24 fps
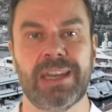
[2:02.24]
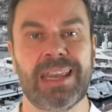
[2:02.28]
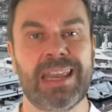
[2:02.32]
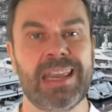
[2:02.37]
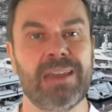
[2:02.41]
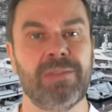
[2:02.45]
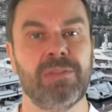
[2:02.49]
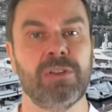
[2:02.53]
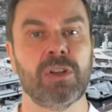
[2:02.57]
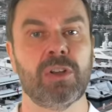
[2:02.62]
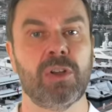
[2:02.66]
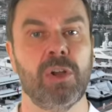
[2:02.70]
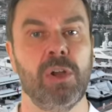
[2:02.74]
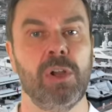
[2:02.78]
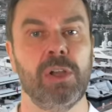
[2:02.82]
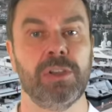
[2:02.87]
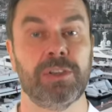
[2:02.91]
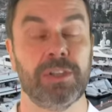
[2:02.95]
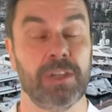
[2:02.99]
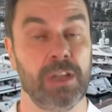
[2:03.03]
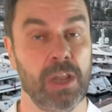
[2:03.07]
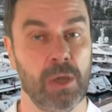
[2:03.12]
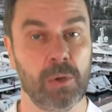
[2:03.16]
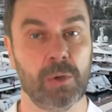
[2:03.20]
even
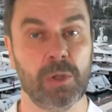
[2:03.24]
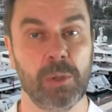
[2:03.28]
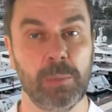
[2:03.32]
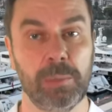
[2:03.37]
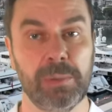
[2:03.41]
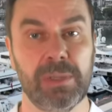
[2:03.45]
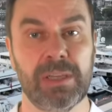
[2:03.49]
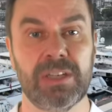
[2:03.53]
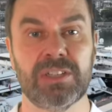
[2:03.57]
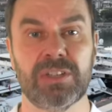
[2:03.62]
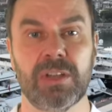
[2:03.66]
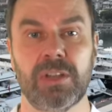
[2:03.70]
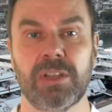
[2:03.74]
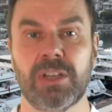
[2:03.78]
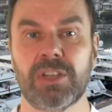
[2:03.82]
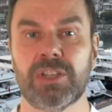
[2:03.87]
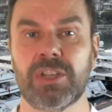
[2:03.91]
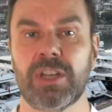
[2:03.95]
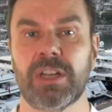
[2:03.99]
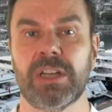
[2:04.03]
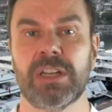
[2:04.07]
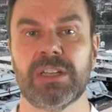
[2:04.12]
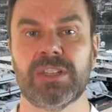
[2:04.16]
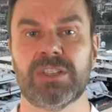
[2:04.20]
called the local police on the
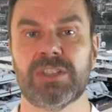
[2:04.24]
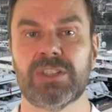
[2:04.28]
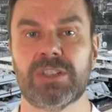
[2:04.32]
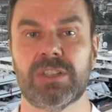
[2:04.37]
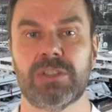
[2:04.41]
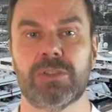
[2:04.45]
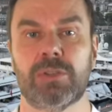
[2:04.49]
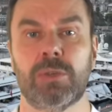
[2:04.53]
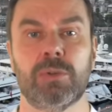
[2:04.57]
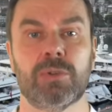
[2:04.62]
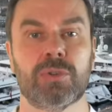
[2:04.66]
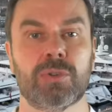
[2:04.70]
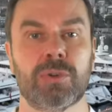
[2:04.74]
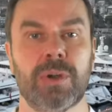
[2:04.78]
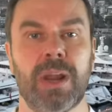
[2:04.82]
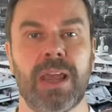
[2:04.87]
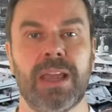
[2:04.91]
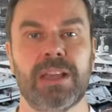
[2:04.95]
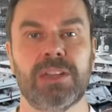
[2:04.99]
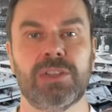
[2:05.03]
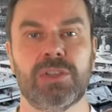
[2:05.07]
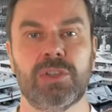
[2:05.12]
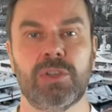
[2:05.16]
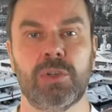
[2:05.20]
journalists to
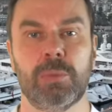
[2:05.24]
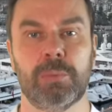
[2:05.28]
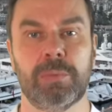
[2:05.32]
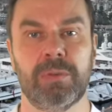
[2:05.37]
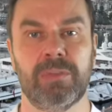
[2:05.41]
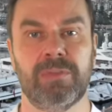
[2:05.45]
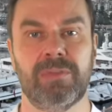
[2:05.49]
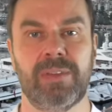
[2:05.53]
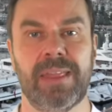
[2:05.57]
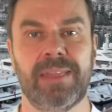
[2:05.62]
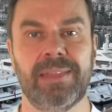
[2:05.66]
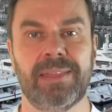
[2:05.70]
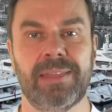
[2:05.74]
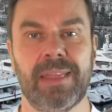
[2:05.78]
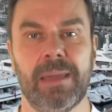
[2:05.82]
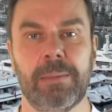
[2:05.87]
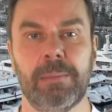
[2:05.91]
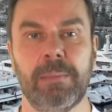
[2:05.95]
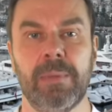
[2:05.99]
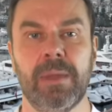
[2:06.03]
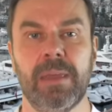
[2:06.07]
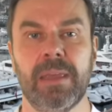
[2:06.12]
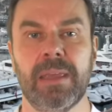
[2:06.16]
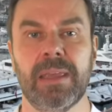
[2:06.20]
try to prevent
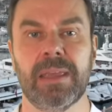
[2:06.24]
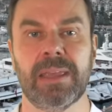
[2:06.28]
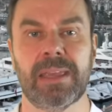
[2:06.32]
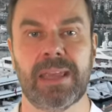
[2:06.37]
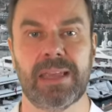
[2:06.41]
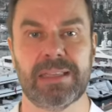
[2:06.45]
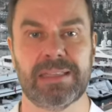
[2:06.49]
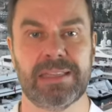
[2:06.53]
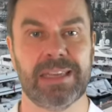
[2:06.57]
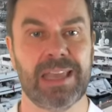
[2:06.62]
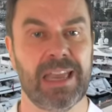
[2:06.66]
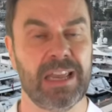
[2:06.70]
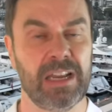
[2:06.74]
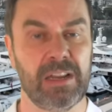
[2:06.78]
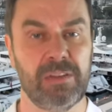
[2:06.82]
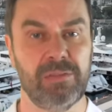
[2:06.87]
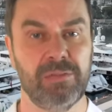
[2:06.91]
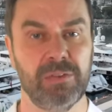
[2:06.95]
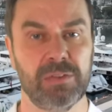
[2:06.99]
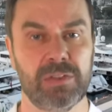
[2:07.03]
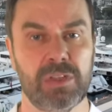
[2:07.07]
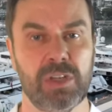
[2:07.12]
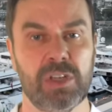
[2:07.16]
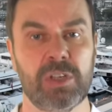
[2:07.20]
them getting any
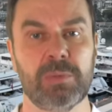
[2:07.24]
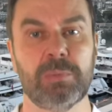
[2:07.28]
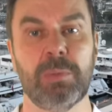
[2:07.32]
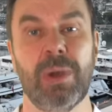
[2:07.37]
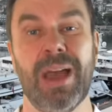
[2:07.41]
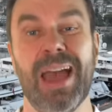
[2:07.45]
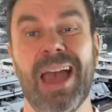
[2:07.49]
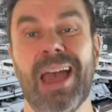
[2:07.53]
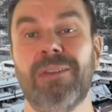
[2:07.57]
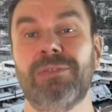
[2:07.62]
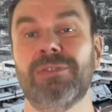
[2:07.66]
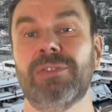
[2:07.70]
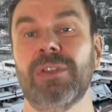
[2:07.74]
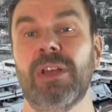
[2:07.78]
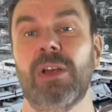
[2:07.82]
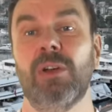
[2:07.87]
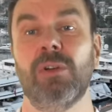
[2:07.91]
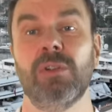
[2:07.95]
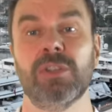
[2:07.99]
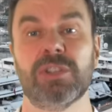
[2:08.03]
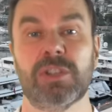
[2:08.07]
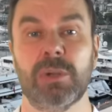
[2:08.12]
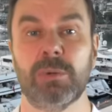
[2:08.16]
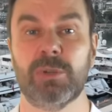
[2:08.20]
footage, but after
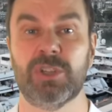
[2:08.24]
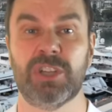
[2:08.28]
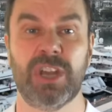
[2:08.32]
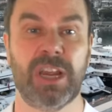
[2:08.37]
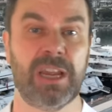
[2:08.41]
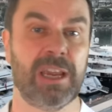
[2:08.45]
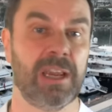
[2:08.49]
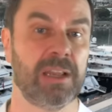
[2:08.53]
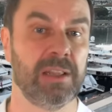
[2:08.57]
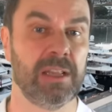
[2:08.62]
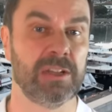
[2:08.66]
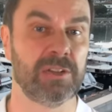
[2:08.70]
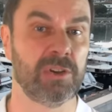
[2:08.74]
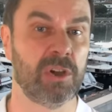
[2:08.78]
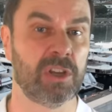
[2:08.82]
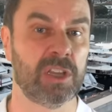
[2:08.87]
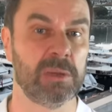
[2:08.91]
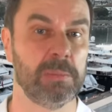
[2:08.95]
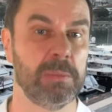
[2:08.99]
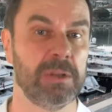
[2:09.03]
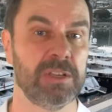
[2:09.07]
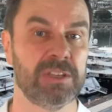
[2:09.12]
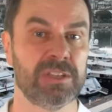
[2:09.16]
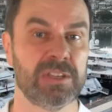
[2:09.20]
also checking the
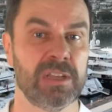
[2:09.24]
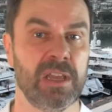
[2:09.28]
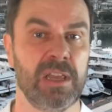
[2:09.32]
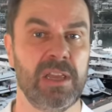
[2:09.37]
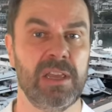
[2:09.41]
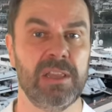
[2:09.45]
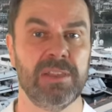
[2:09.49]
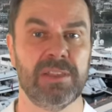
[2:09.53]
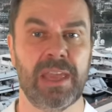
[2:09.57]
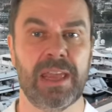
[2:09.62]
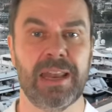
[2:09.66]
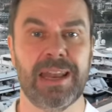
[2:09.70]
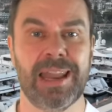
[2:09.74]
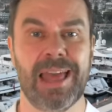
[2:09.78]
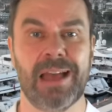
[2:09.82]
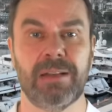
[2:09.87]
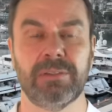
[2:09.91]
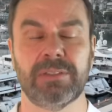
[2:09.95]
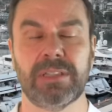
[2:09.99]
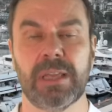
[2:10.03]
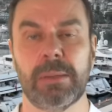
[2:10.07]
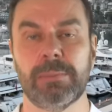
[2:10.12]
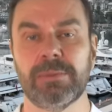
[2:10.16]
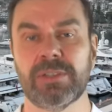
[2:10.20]
documents, they
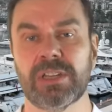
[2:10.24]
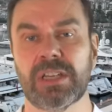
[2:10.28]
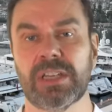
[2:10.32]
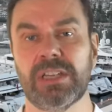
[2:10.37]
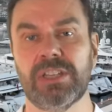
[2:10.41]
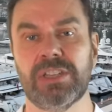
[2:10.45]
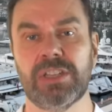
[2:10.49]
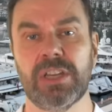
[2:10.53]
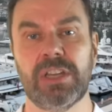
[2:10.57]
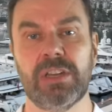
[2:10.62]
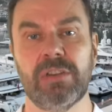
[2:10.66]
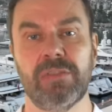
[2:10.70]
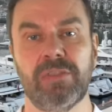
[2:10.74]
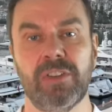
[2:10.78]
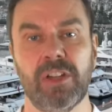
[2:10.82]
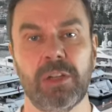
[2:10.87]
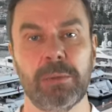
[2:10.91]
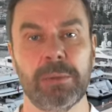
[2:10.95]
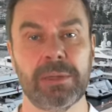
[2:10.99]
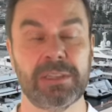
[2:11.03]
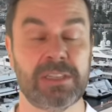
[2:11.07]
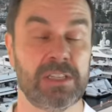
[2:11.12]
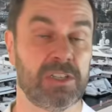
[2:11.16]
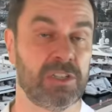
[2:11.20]
allowed them to continue
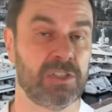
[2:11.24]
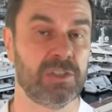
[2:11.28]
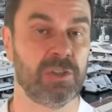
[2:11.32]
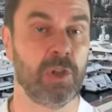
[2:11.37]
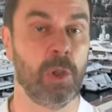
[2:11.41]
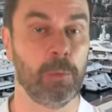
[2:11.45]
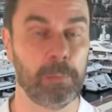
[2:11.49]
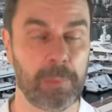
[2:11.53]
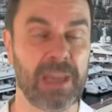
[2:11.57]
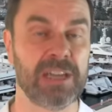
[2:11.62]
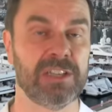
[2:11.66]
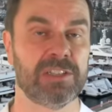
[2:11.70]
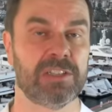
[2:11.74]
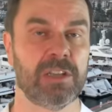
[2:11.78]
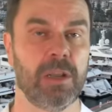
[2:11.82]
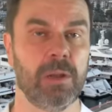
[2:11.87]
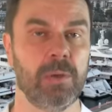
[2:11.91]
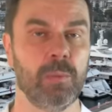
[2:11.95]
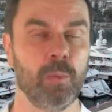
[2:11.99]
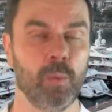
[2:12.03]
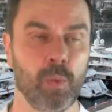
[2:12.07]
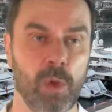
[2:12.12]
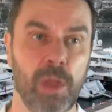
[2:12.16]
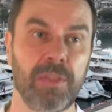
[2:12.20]
filming. This is all based
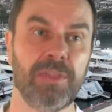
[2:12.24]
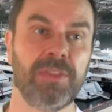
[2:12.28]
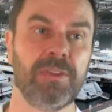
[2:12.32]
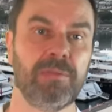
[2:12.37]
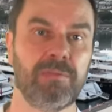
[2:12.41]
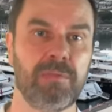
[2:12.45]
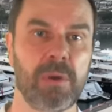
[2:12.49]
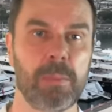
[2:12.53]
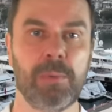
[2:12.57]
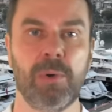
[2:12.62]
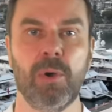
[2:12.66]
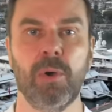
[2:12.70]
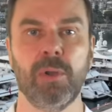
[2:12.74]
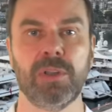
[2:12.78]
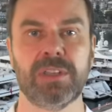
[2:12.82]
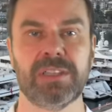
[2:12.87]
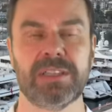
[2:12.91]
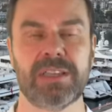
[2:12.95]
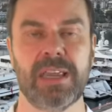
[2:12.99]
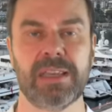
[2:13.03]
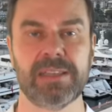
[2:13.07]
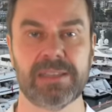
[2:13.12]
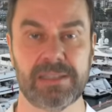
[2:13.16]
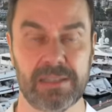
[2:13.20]
on what the report
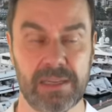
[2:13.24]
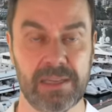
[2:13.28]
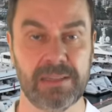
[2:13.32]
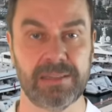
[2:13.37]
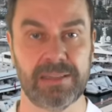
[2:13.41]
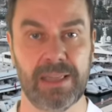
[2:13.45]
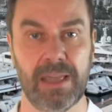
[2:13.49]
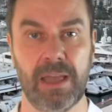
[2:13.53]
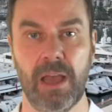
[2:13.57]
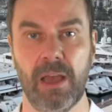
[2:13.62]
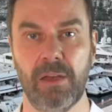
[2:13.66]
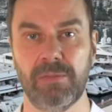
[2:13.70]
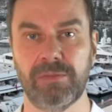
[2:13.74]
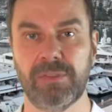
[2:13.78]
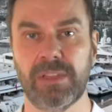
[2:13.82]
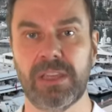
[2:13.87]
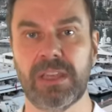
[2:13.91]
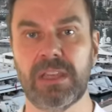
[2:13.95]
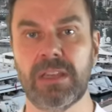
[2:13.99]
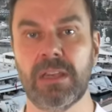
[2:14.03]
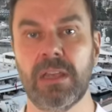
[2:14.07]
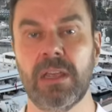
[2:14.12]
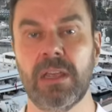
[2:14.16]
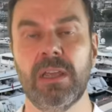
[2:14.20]
says that of
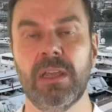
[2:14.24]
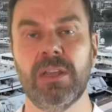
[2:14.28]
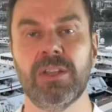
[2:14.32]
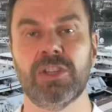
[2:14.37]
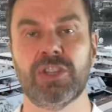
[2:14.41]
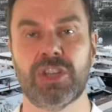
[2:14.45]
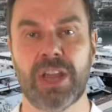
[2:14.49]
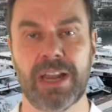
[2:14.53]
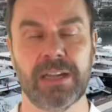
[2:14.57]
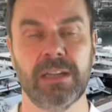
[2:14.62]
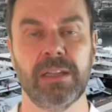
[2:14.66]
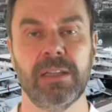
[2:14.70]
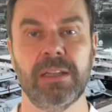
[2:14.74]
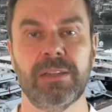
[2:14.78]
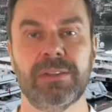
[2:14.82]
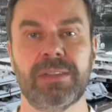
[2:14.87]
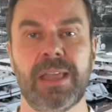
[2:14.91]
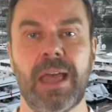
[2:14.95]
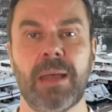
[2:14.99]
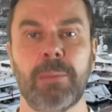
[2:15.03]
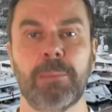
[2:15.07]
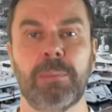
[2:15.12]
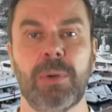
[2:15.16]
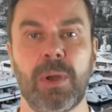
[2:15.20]
the channel
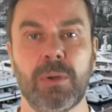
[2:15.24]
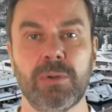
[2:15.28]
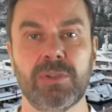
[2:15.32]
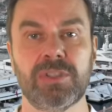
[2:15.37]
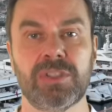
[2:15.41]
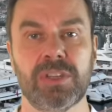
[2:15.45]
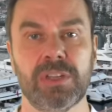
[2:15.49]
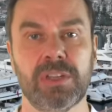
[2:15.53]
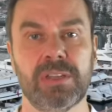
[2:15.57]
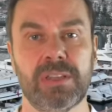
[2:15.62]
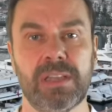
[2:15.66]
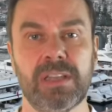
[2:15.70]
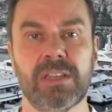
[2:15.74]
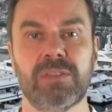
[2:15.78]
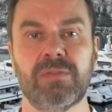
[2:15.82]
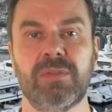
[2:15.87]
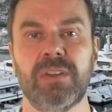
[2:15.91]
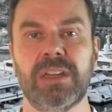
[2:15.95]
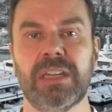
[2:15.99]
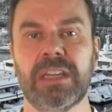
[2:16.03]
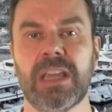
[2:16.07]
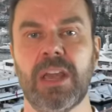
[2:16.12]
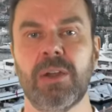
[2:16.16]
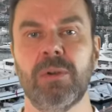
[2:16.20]
that posted this
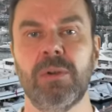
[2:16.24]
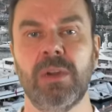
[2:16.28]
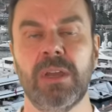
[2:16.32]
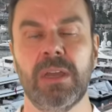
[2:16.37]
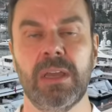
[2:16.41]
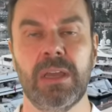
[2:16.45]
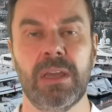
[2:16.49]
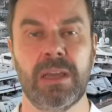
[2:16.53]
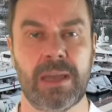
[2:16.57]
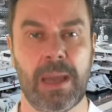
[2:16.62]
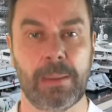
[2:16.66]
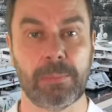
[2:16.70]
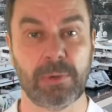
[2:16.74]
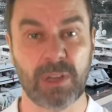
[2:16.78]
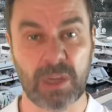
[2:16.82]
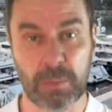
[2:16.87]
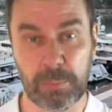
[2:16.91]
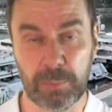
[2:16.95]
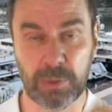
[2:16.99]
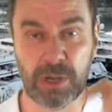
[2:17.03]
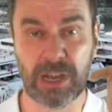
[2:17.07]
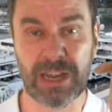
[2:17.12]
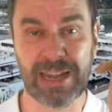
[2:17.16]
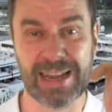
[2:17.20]
video. I'm going to
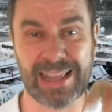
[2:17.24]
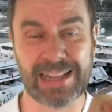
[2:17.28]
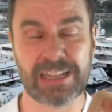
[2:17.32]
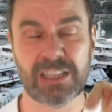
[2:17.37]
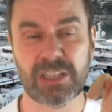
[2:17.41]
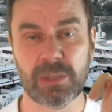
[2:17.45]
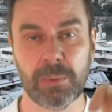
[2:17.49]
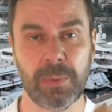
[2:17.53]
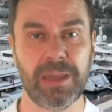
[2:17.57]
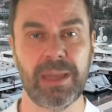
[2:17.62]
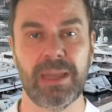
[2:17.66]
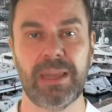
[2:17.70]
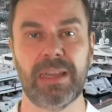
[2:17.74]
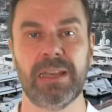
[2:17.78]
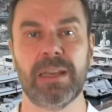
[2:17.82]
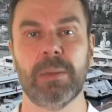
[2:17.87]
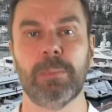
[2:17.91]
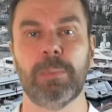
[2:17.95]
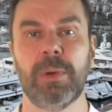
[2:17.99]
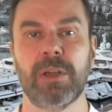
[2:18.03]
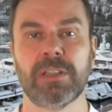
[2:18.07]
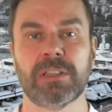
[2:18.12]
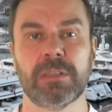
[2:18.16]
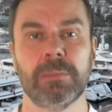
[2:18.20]
put a link to it in the
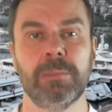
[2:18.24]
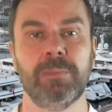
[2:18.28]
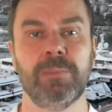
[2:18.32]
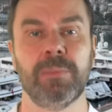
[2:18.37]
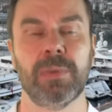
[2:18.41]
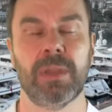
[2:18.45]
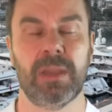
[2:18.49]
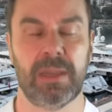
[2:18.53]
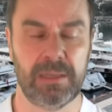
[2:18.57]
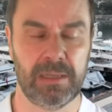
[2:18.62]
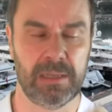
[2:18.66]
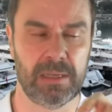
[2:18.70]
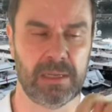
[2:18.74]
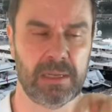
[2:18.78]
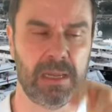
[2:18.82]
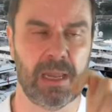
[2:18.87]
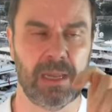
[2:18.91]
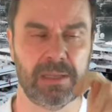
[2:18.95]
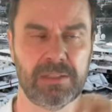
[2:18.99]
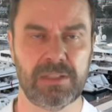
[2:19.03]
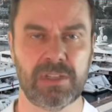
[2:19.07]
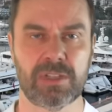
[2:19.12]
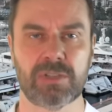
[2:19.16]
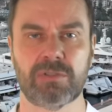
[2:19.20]
bottom, in
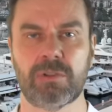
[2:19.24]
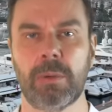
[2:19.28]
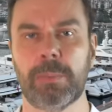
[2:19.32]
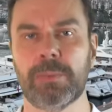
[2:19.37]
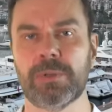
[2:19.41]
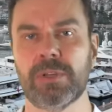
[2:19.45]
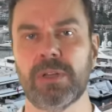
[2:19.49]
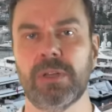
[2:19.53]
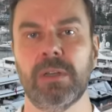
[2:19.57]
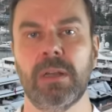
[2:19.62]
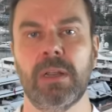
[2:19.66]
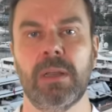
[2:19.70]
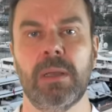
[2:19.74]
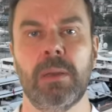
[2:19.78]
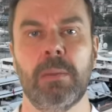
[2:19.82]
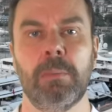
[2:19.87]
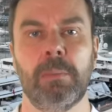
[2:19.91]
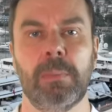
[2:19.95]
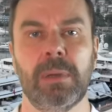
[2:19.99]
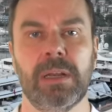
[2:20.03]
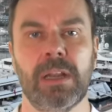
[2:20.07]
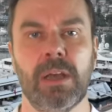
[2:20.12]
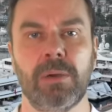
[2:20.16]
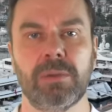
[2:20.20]
the description
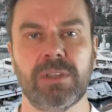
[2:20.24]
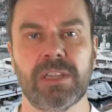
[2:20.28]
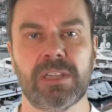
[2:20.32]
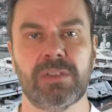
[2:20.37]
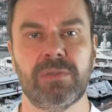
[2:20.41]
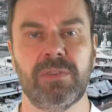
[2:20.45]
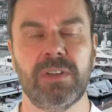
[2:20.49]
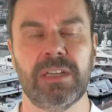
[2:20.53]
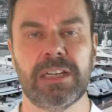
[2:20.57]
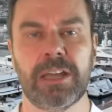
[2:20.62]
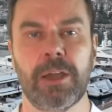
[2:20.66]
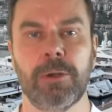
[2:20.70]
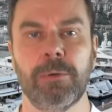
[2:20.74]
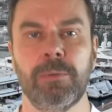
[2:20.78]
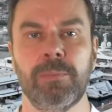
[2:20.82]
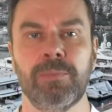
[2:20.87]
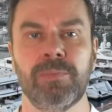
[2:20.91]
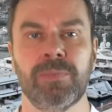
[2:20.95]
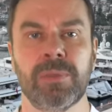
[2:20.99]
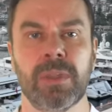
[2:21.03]
below this video.